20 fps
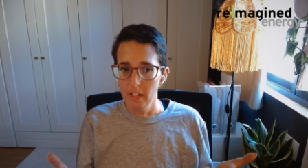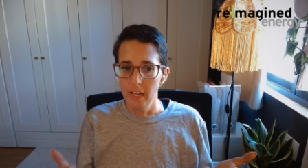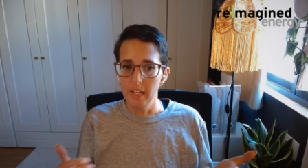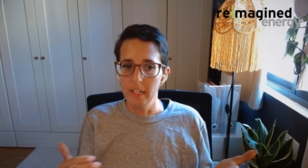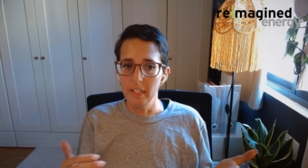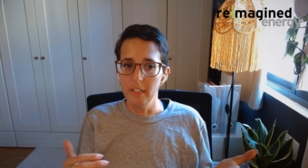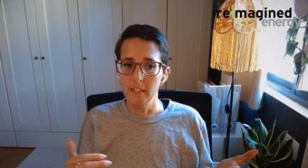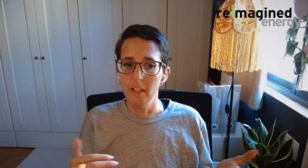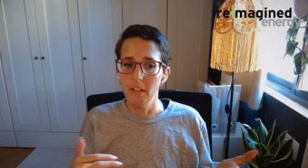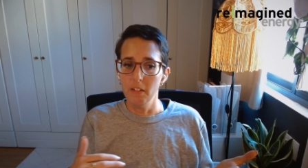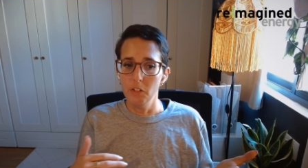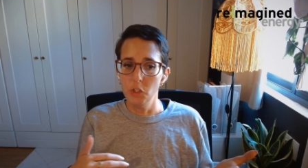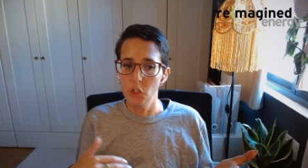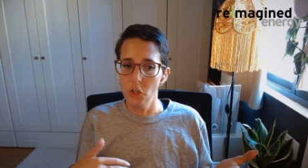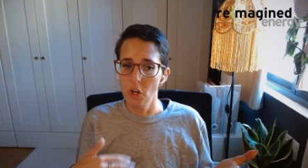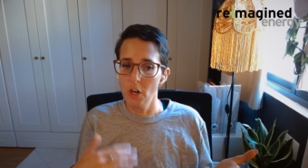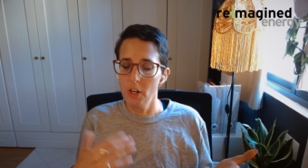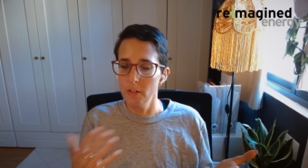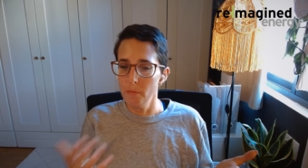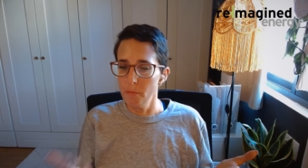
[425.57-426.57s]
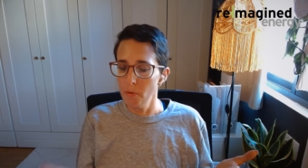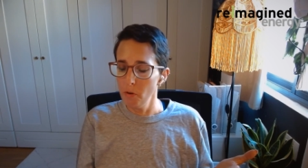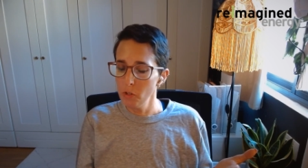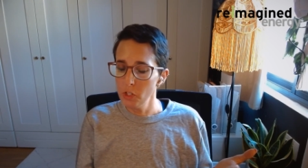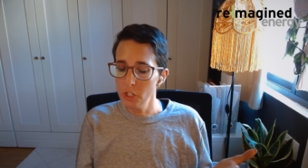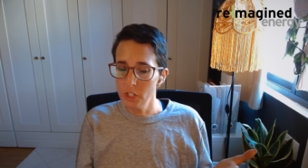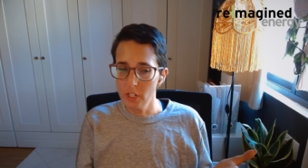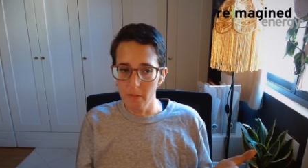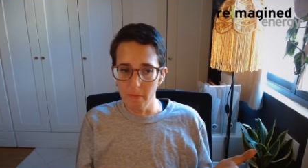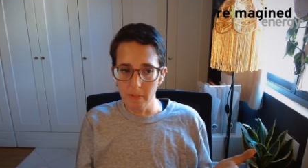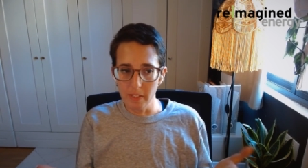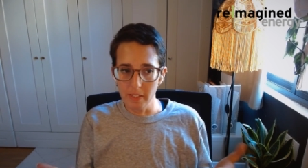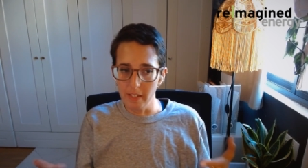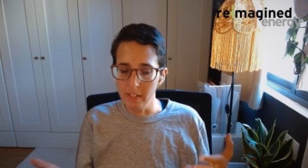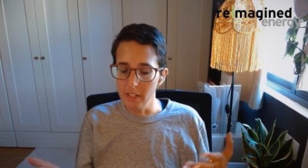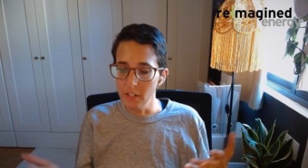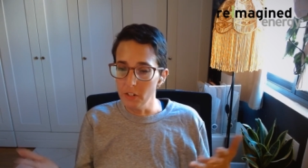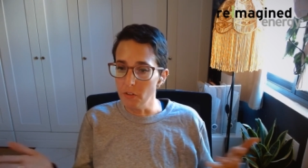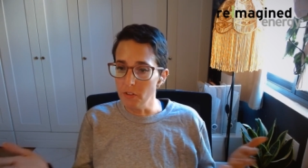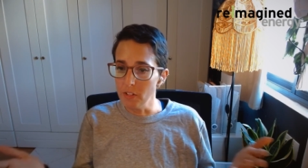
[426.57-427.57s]
And John approached him and
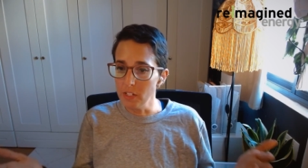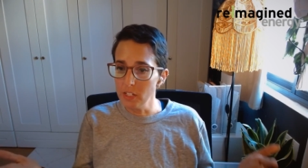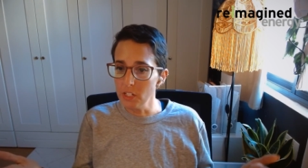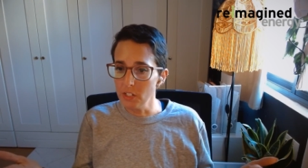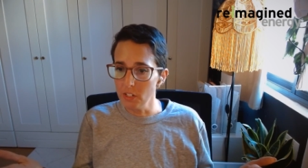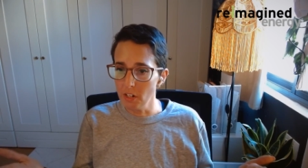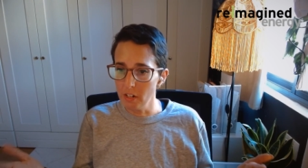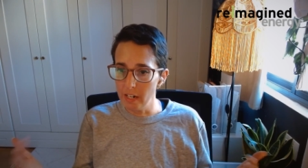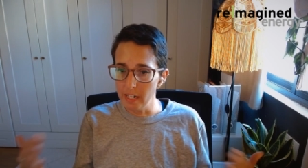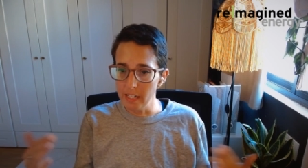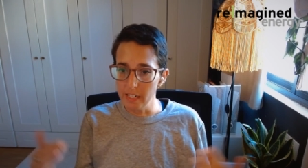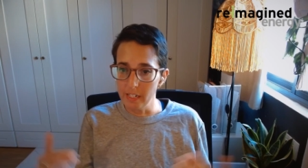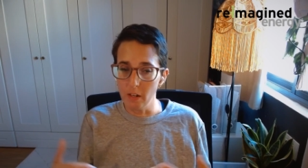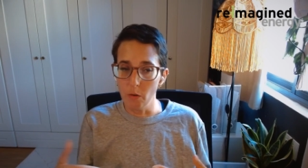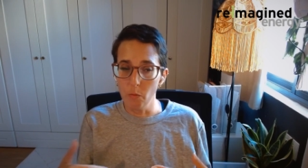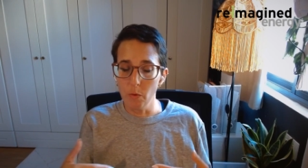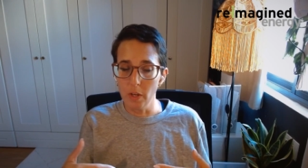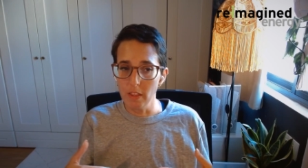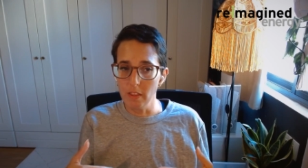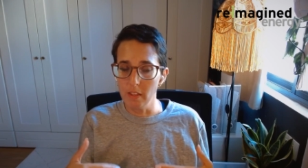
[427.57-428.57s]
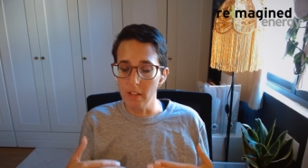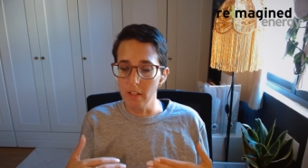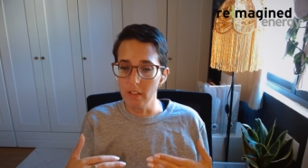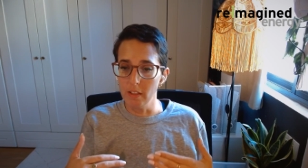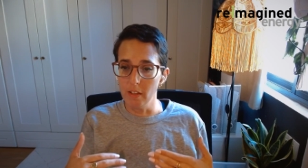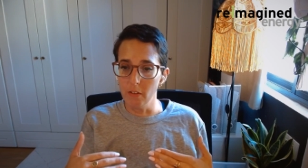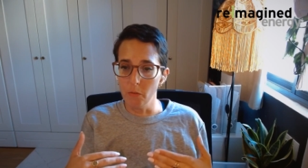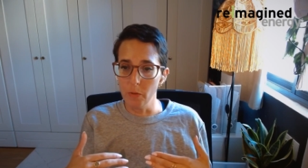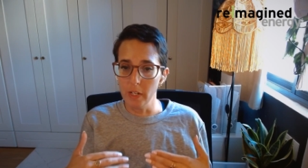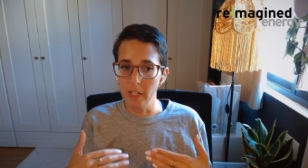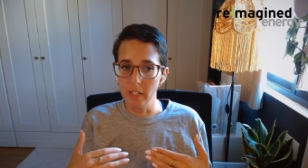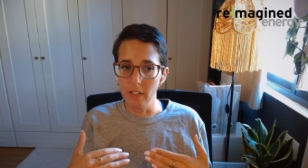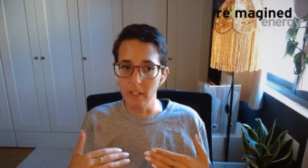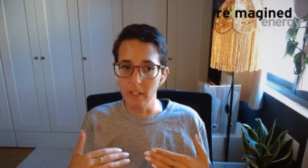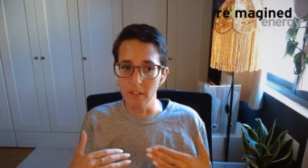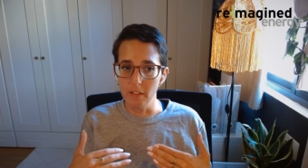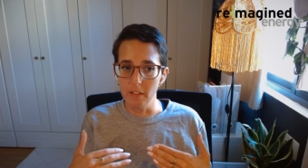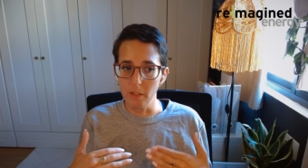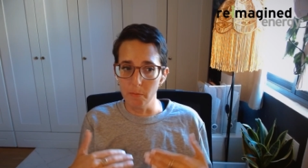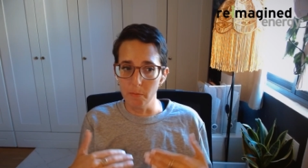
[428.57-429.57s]
said, this is our idea. We think that we
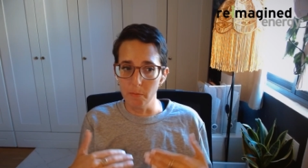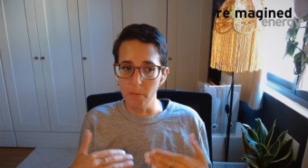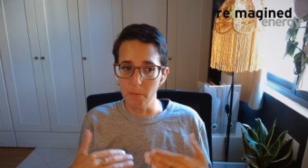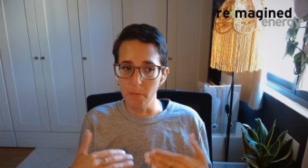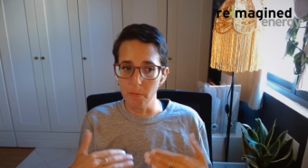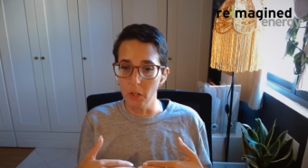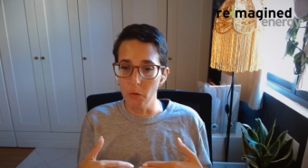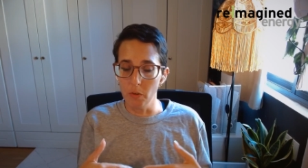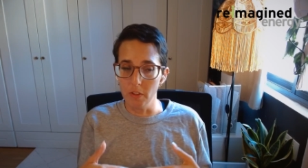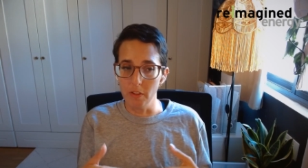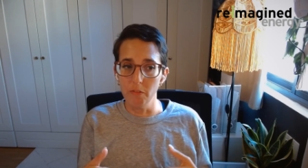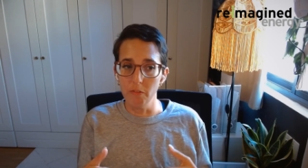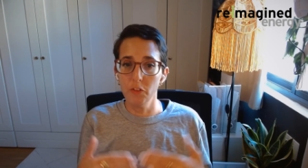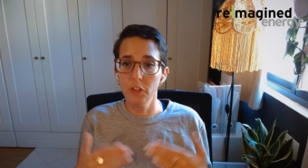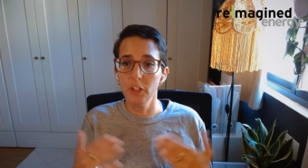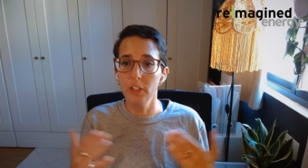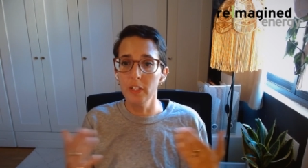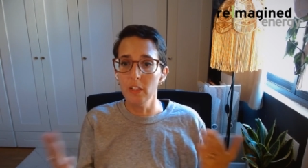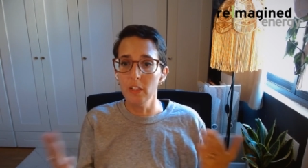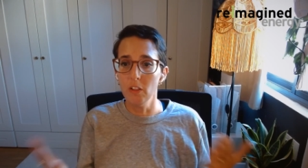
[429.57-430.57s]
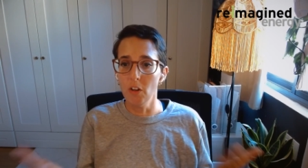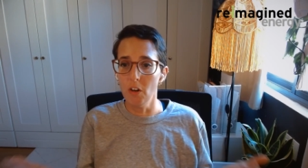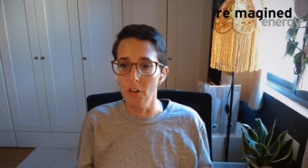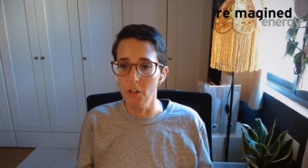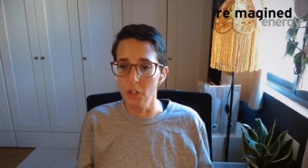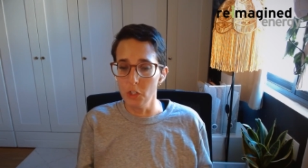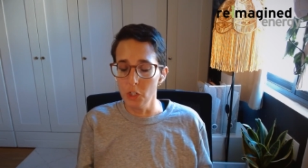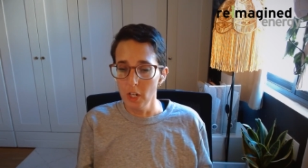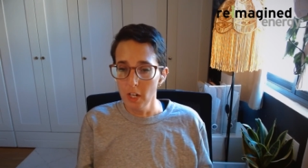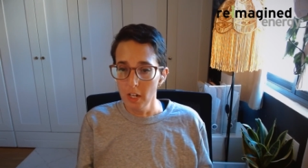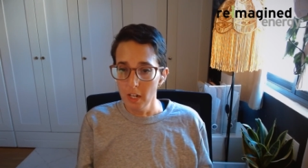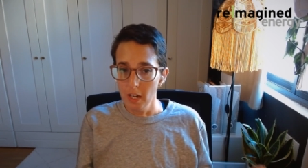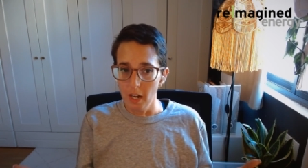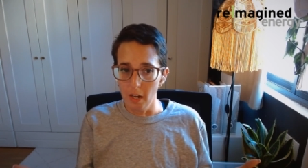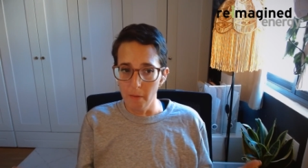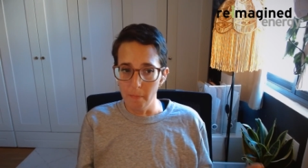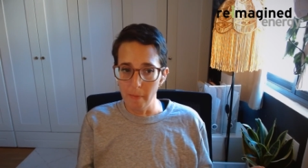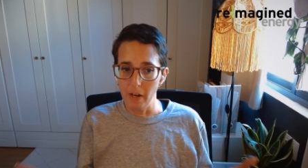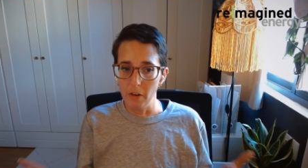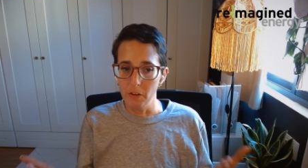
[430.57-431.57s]
can supply you with a really large
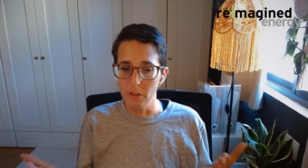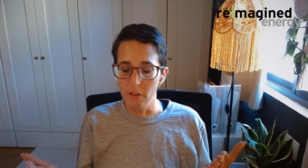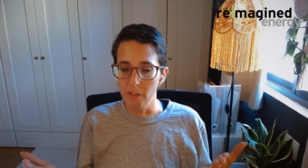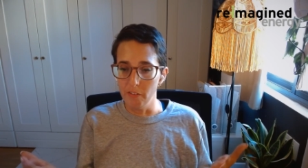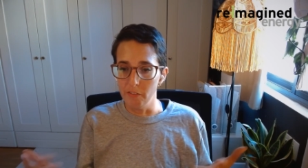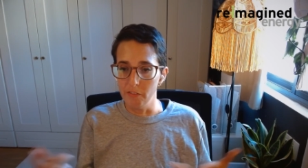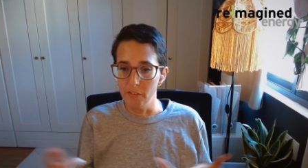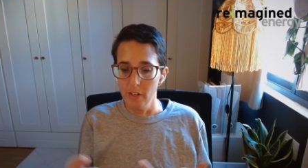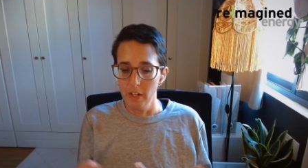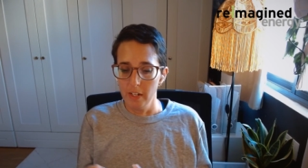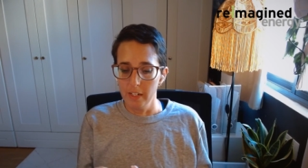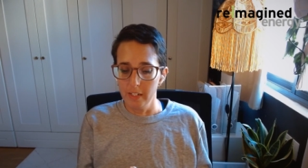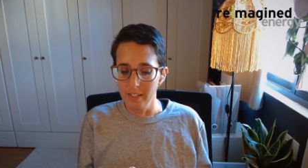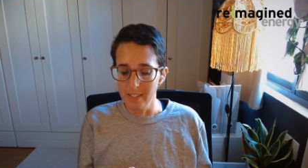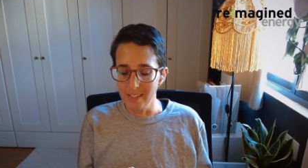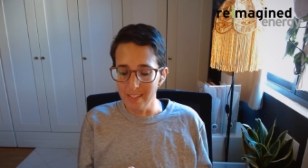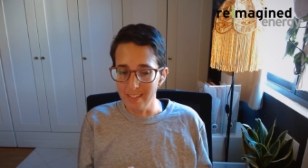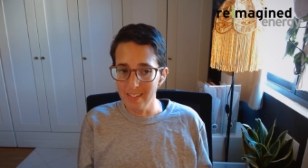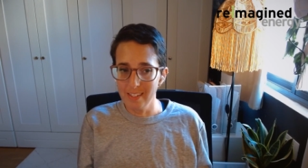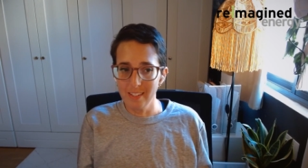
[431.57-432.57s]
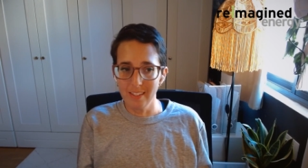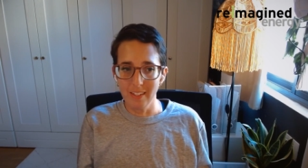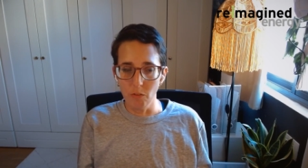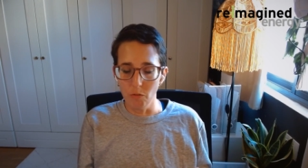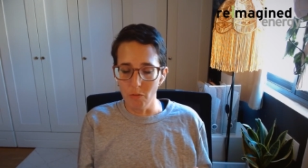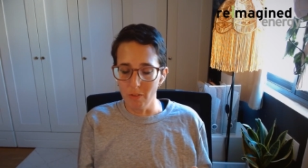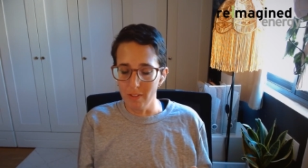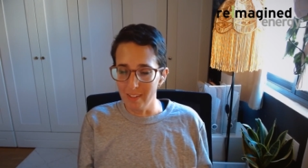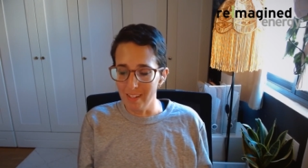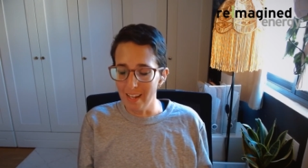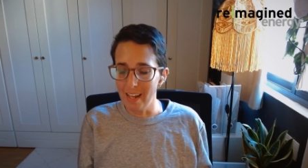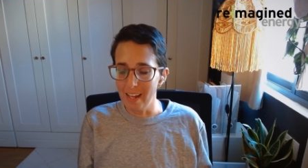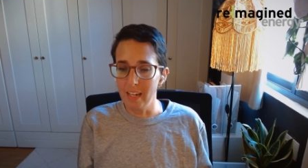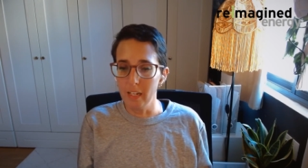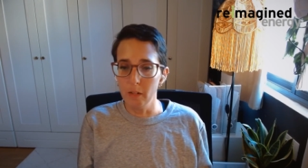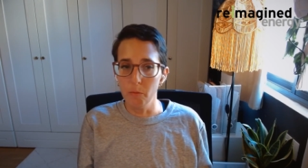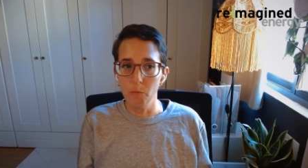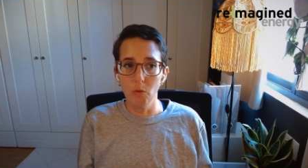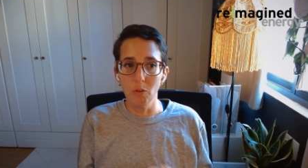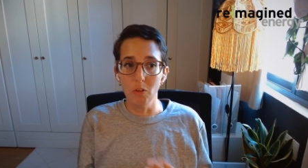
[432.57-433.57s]
amount of consistent,
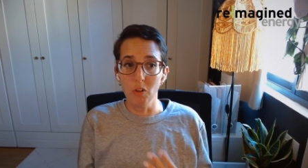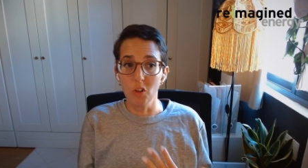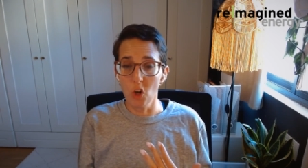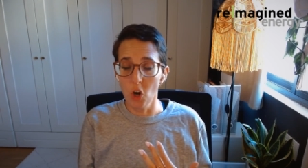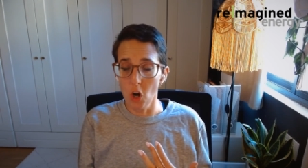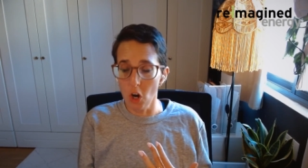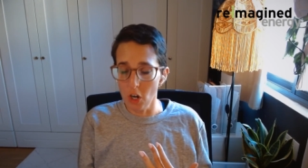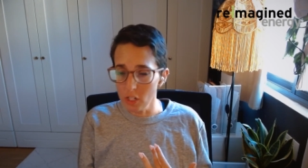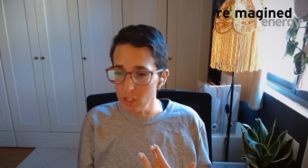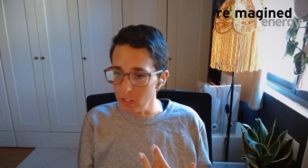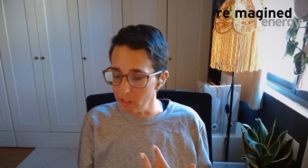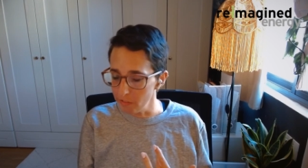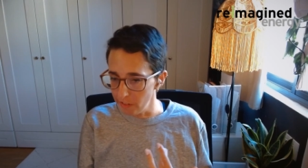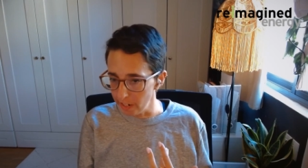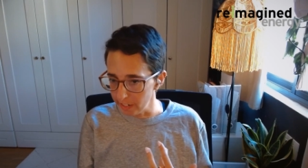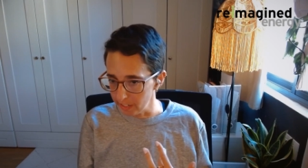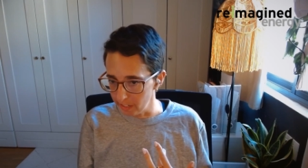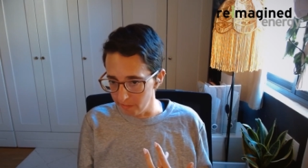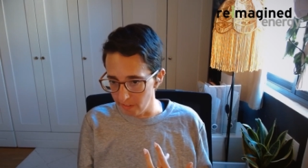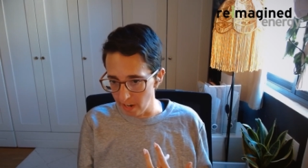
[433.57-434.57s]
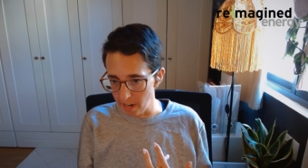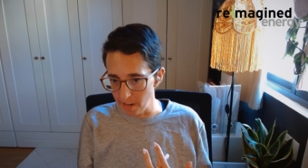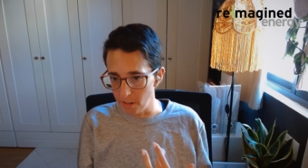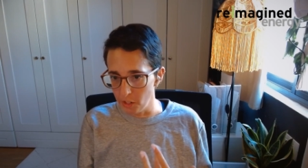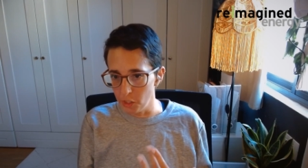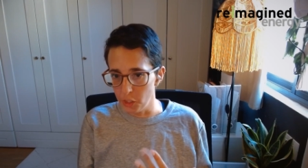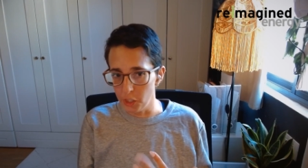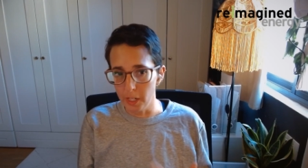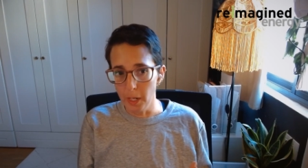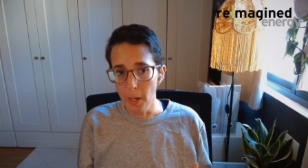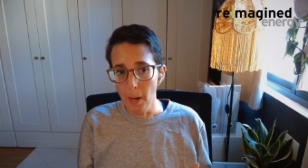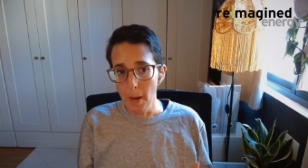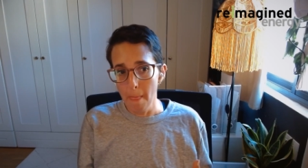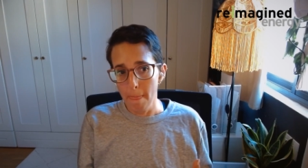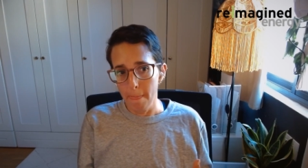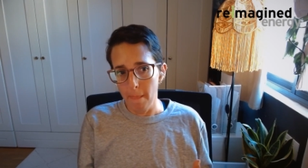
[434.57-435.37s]
reliable, cost-effective energy.